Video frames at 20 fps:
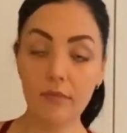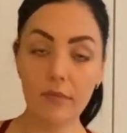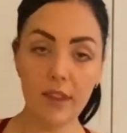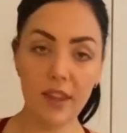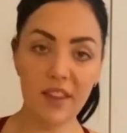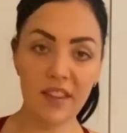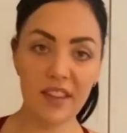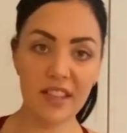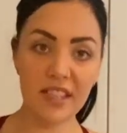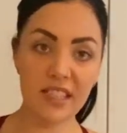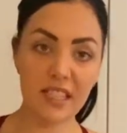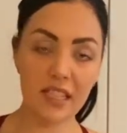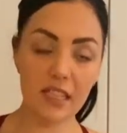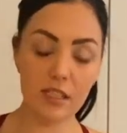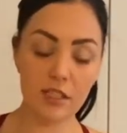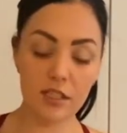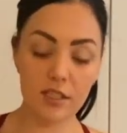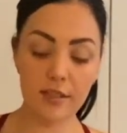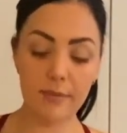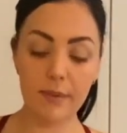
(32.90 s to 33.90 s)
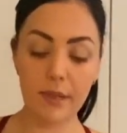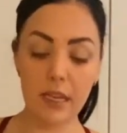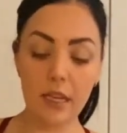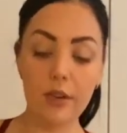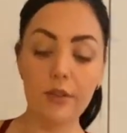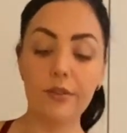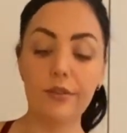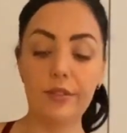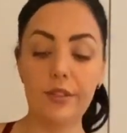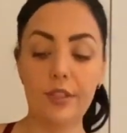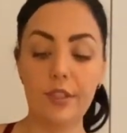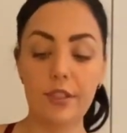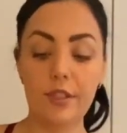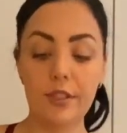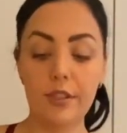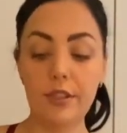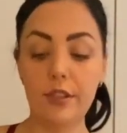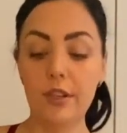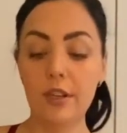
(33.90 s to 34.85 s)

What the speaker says: this needs to be used